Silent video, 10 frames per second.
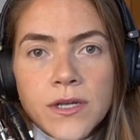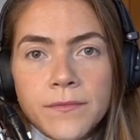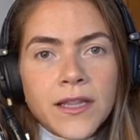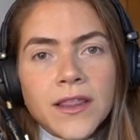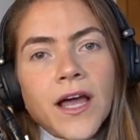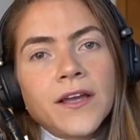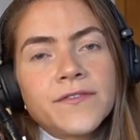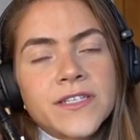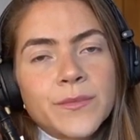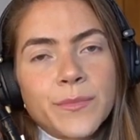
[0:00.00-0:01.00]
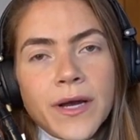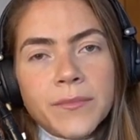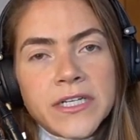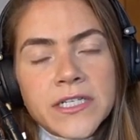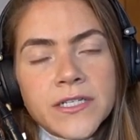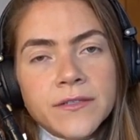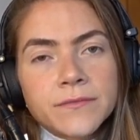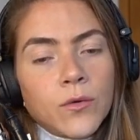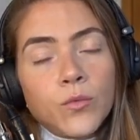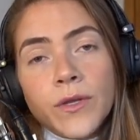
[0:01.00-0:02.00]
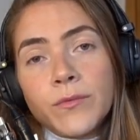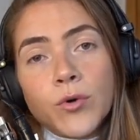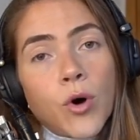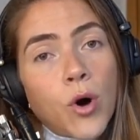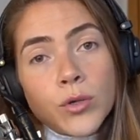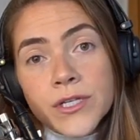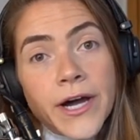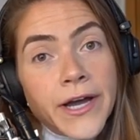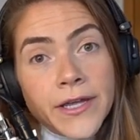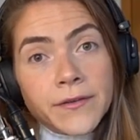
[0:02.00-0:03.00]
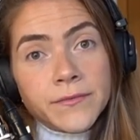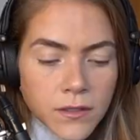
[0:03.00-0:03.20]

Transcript: it. Life is impermanent. We will all die.